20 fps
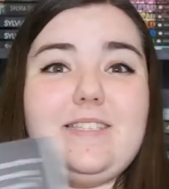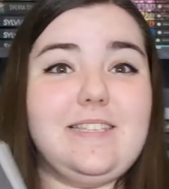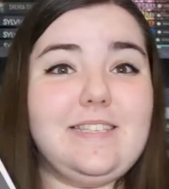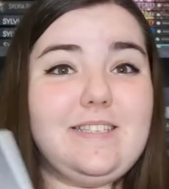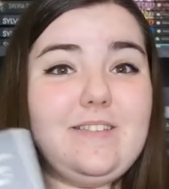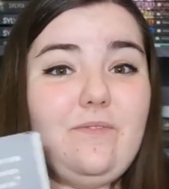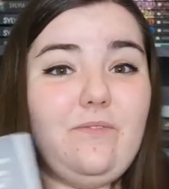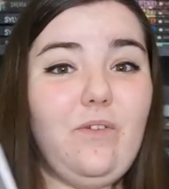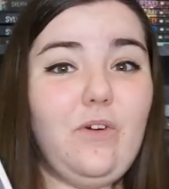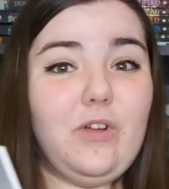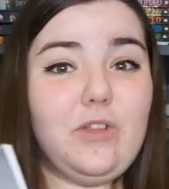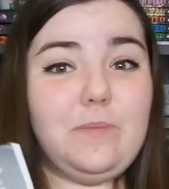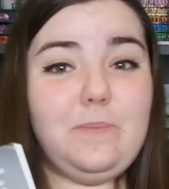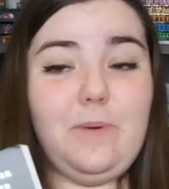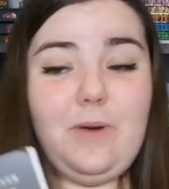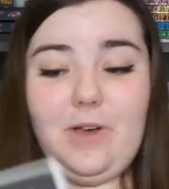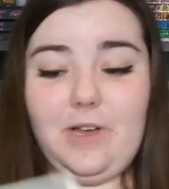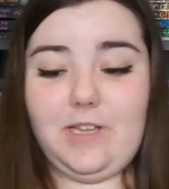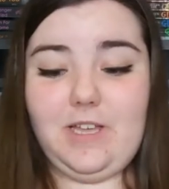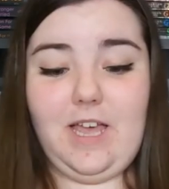is the fourth
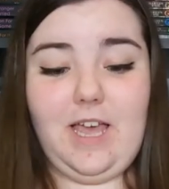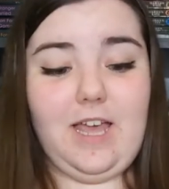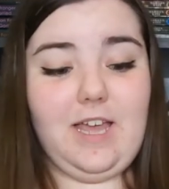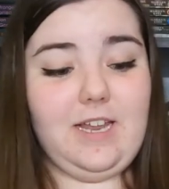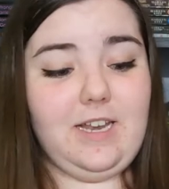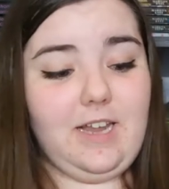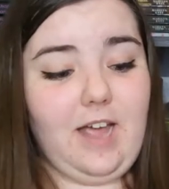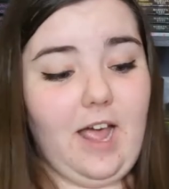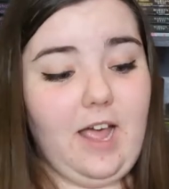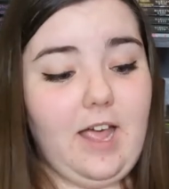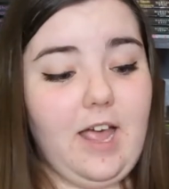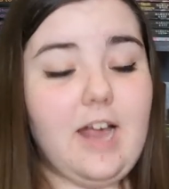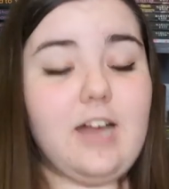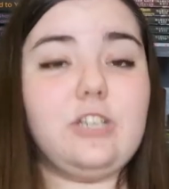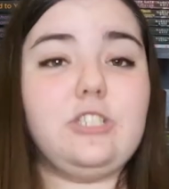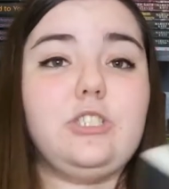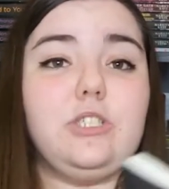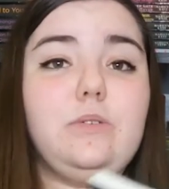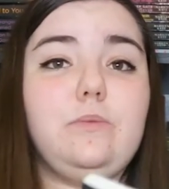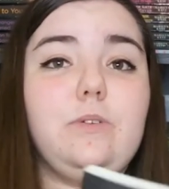book, and I
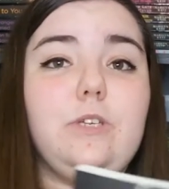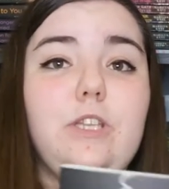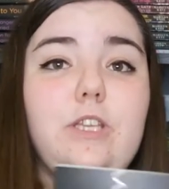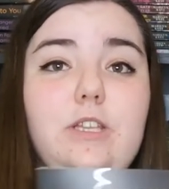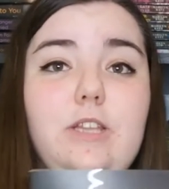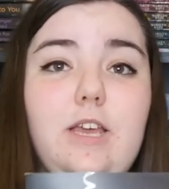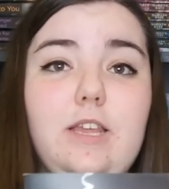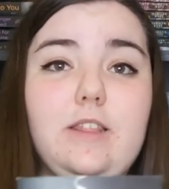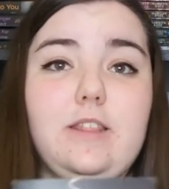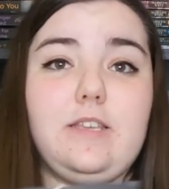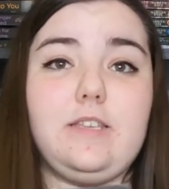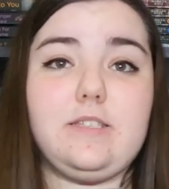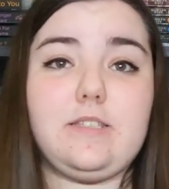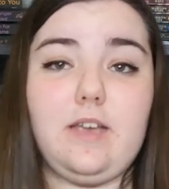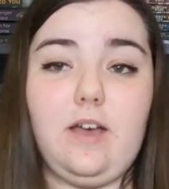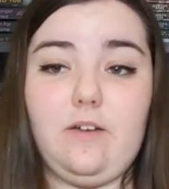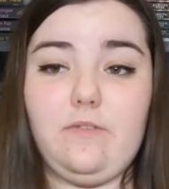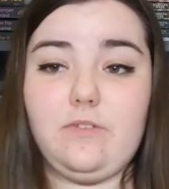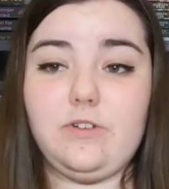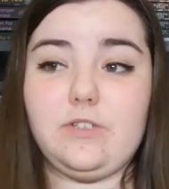actually really like these
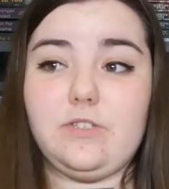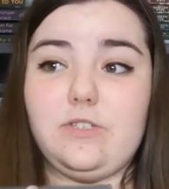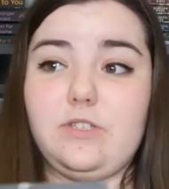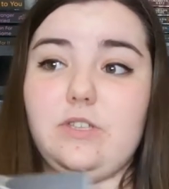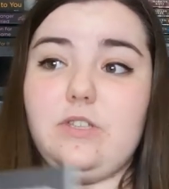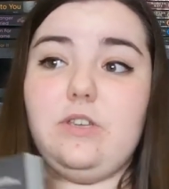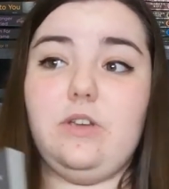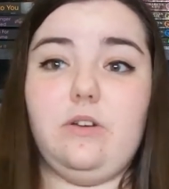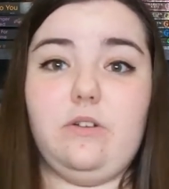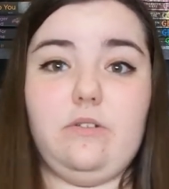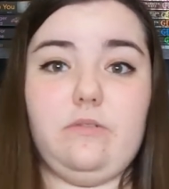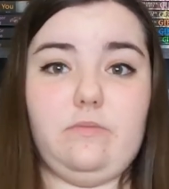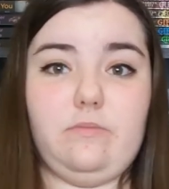covers to the